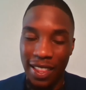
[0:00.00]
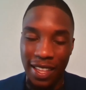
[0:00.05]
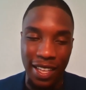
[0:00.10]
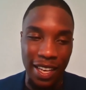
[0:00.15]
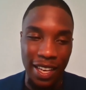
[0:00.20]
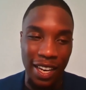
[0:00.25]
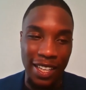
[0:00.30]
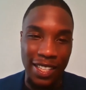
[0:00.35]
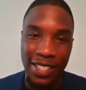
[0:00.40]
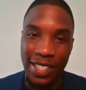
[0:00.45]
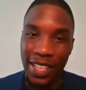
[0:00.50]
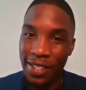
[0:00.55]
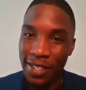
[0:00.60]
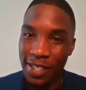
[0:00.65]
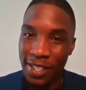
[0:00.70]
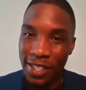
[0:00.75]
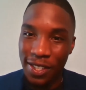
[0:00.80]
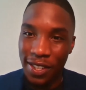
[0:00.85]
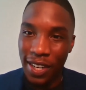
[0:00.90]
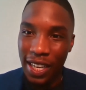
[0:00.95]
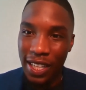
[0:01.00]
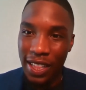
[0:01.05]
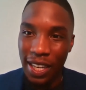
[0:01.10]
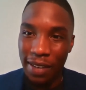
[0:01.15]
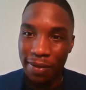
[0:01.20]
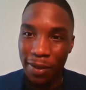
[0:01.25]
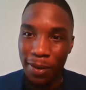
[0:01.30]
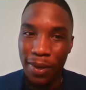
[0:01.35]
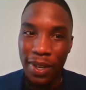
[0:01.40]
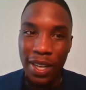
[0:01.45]
the census tract
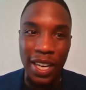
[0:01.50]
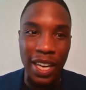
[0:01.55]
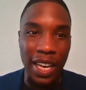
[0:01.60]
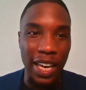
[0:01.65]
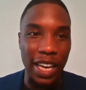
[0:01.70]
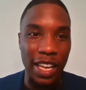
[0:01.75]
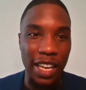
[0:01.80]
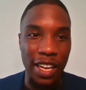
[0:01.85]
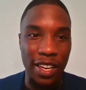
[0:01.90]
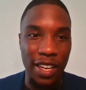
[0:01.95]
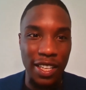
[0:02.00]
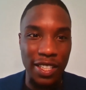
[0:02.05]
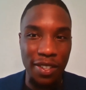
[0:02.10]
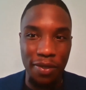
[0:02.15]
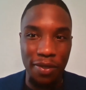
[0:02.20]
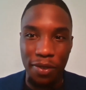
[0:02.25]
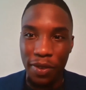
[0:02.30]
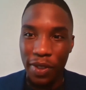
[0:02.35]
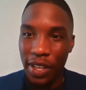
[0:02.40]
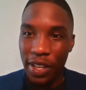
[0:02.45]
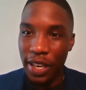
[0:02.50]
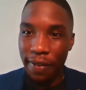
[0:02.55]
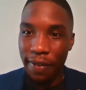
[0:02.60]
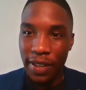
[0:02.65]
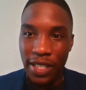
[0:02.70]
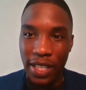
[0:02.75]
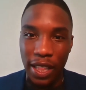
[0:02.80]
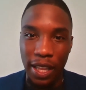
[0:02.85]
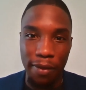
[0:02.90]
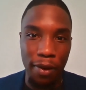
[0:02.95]
level, and it doesn't really give
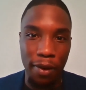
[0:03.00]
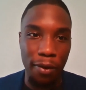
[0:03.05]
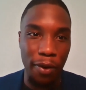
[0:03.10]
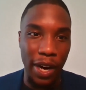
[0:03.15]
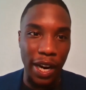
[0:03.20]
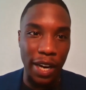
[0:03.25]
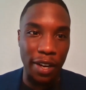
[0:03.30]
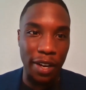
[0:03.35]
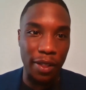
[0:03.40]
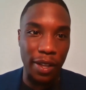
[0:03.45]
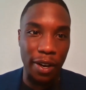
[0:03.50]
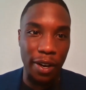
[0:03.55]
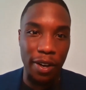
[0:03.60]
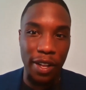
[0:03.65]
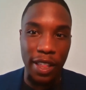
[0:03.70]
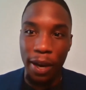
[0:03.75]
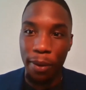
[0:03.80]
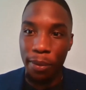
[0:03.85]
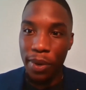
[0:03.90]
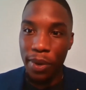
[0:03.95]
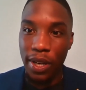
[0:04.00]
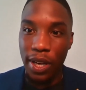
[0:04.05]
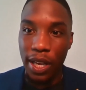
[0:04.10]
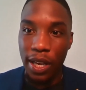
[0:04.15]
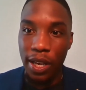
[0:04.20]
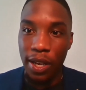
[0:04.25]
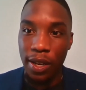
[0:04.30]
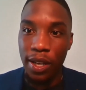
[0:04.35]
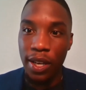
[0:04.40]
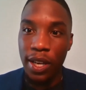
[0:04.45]
us a level of granularity that we
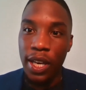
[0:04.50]
need.